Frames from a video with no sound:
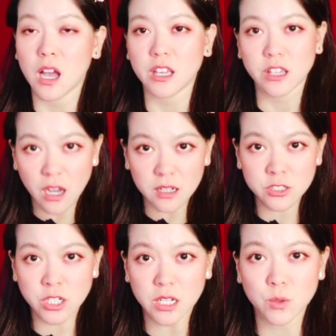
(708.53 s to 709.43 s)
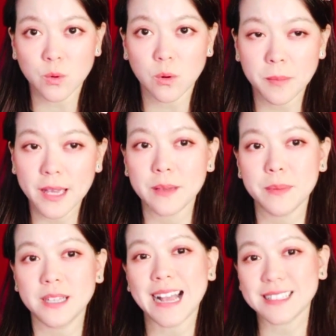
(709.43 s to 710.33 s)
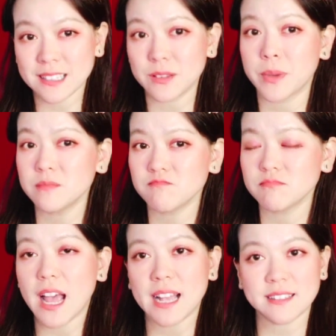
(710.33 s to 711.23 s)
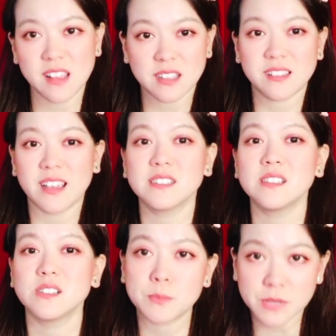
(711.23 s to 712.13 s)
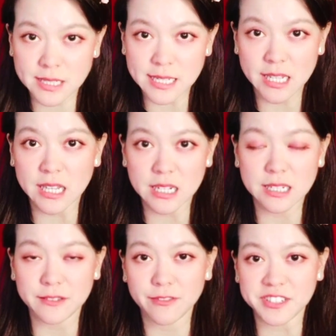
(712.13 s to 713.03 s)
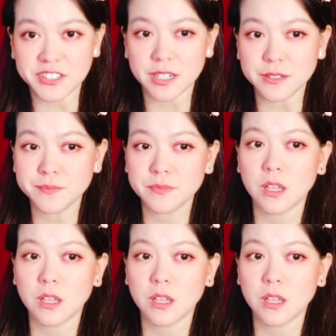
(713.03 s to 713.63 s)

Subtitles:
young child or baby has sunburn, as their skin is particularly fragile,